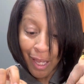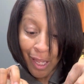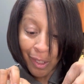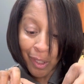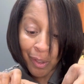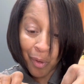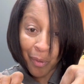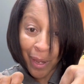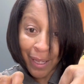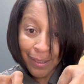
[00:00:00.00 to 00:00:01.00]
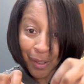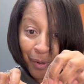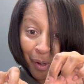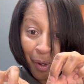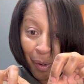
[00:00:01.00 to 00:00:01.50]
little rat tail
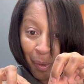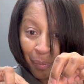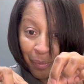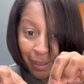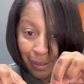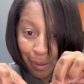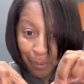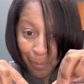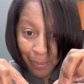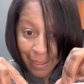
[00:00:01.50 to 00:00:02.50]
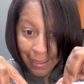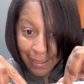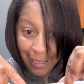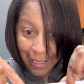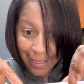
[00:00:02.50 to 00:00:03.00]
comb to be placed
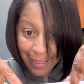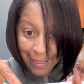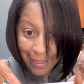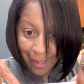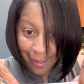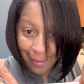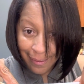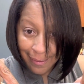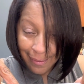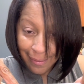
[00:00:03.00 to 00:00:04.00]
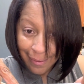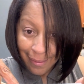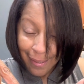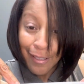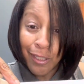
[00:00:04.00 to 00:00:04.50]
inside,
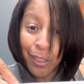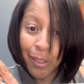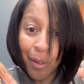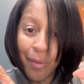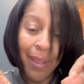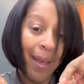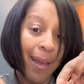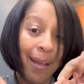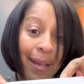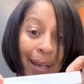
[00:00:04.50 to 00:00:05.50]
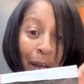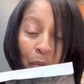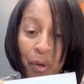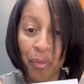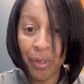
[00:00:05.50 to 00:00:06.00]
so that
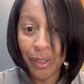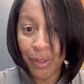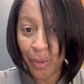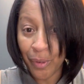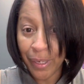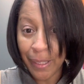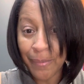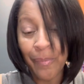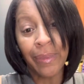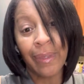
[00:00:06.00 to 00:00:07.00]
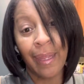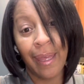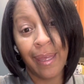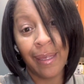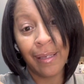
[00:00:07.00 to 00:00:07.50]
when we're doing
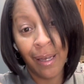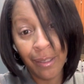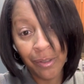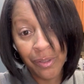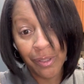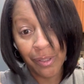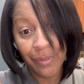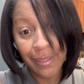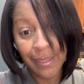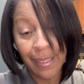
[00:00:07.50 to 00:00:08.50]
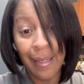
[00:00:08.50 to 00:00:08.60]
a color service,